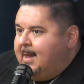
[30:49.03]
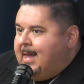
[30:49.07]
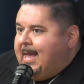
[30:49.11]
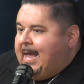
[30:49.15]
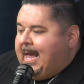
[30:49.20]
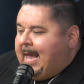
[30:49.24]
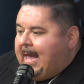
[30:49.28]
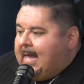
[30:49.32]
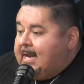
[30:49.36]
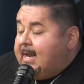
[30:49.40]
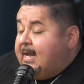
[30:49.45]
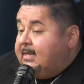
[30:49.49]

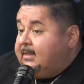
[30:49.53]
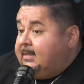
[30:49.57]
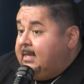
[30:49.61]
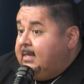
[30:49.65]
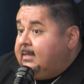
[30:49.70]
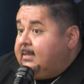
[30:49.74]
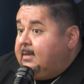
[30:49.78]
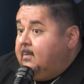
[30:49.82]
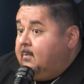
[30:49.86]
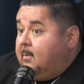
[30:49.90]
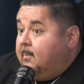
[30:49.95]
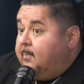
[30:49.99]
and I think
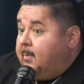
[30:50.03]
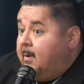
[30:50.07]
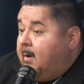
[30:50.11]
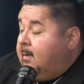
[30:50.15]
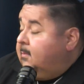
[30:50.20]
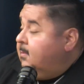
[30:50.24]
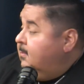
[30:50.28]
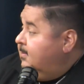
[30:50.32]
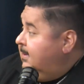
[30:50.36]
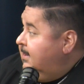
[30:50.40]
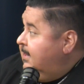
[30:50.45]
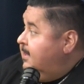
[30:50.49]
they were
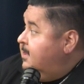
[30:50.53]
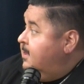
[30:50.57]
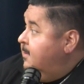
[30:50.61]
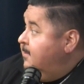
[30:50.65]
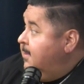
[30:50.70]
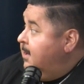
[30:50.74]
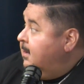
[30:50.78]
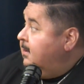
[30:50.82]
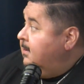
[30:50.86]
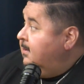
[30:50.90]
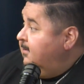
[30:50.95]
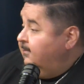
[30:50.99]
probably in the
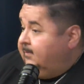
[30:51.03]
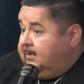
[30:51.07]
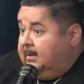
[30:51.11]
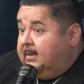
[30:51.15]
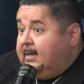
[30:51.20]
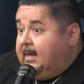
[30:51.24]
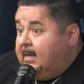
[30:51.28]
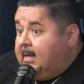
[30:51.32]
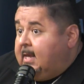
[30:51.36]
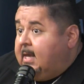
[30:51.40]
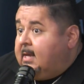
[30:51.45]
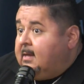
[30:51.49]
middle of
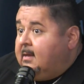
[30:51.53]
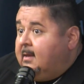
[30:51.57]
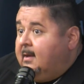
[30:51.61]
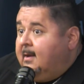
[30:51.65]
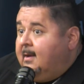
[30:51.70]
cleaning